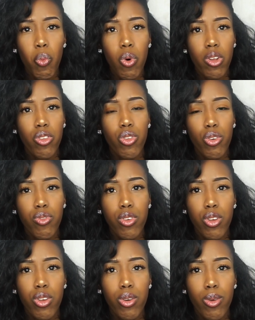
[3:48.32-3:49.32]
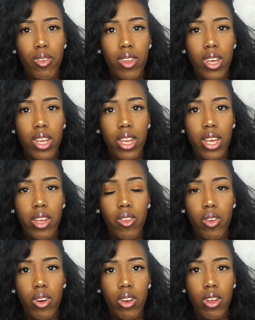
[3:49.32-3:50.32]
what stuff you're using is
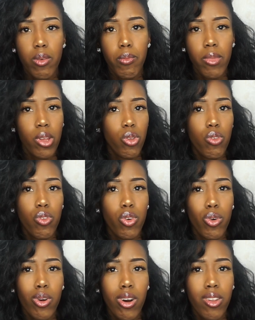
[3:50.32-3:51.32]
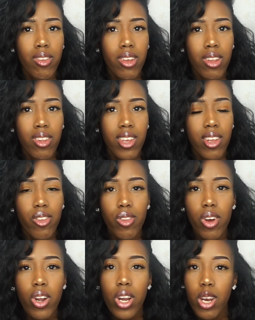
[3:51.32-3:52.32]
gonna mess with your content. It's
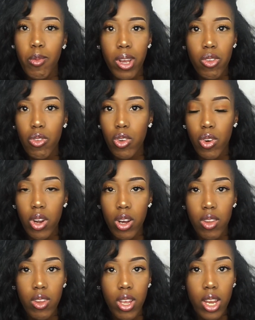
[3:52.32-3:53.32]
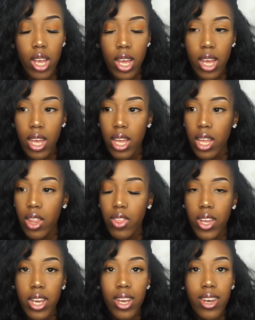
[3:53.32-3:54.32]
not gonna mess with your content.
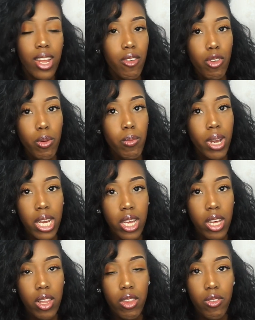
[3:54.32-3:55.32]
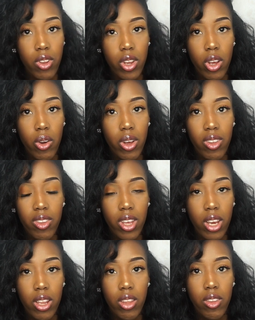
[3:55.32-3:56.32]
They can never make the video
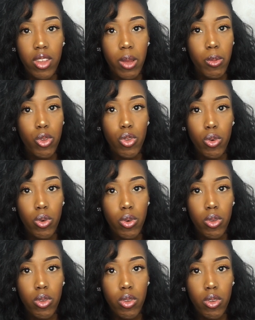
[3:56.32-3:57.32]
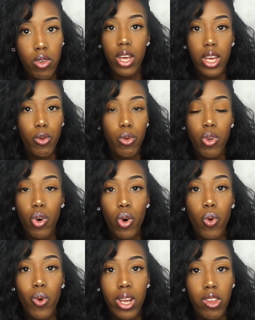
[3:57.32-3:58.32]
exactly the same as yours. It will
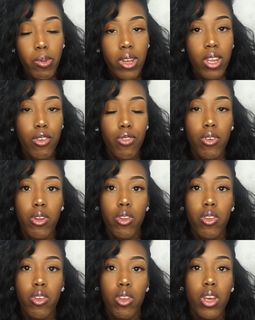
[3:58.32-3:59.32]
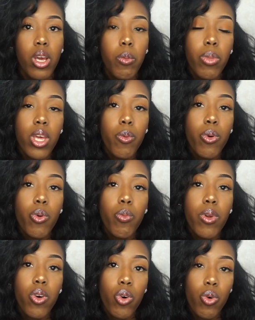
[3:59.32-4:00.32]
always be different. People will
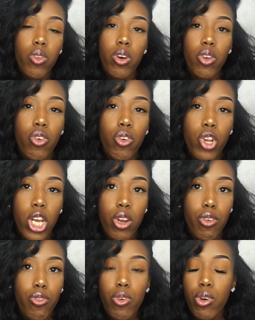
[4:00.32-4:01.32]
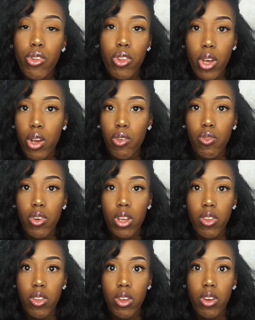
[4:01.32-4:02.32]
be always your channel for a certain
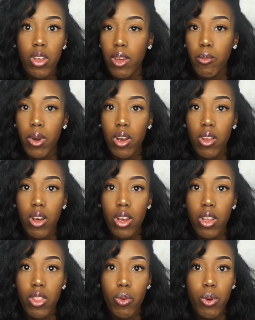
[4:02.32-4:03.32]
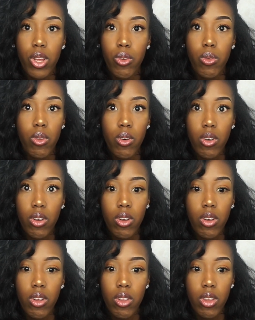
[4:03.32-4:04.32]
reason. They might like the way you
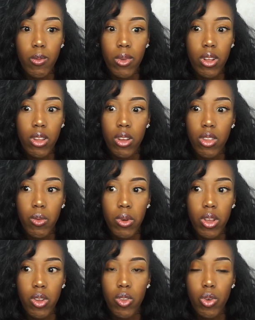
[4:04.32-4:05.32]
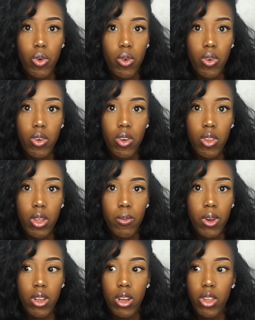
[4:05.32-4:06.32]
look, they might like the way you talk, they
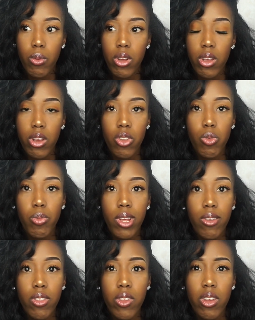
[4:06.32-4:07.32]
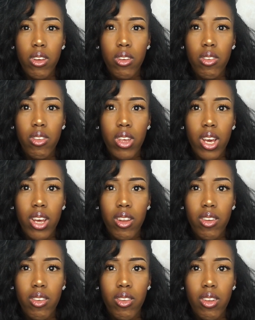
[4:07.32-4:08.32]
might like the way you explain things,
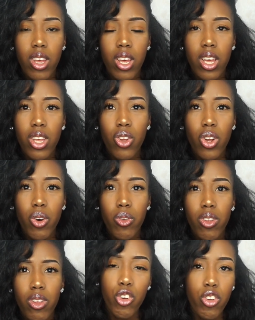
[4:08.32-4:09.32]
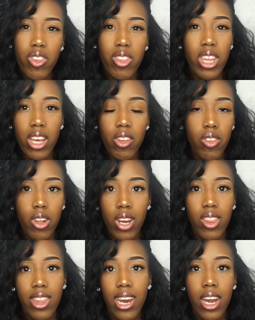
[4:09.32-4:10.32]
and you know, just things
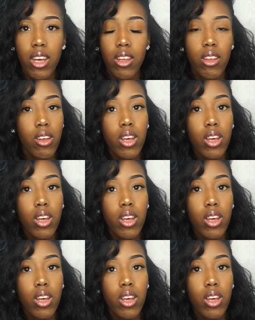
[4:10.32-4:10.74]
like that